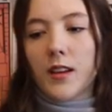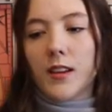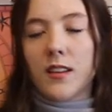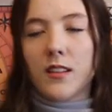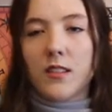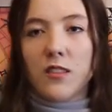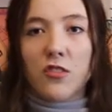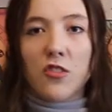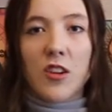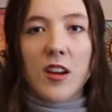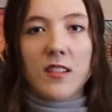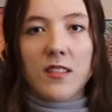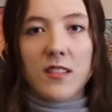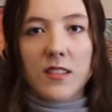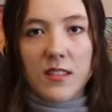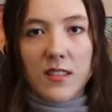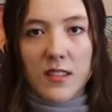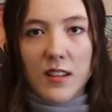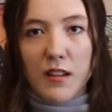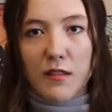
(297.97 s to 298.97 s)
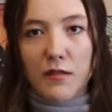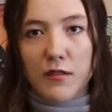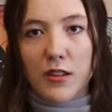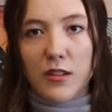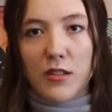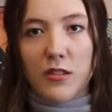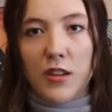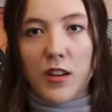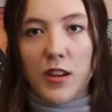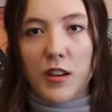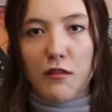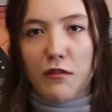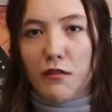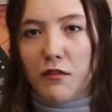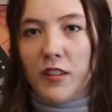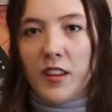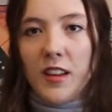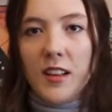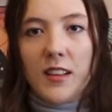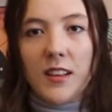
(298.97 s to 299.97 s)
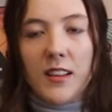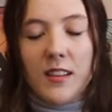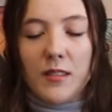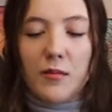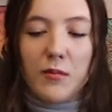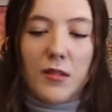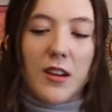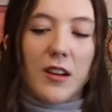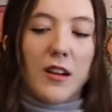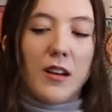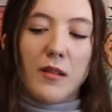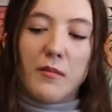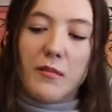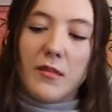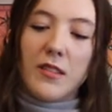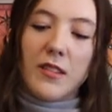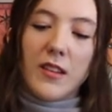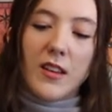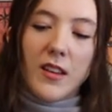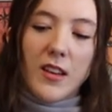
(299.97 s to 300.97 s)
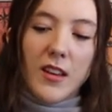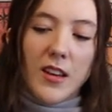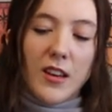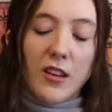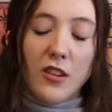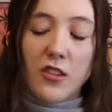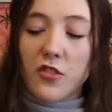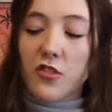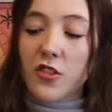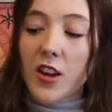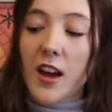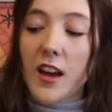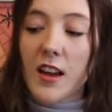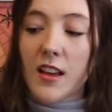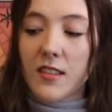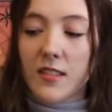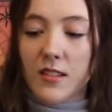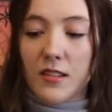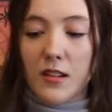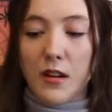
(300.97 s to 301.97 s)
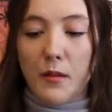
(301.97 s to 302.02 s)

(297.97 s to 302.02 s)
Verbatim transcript: Because stress and stuff, you know, you can feel it sometimes in your chest,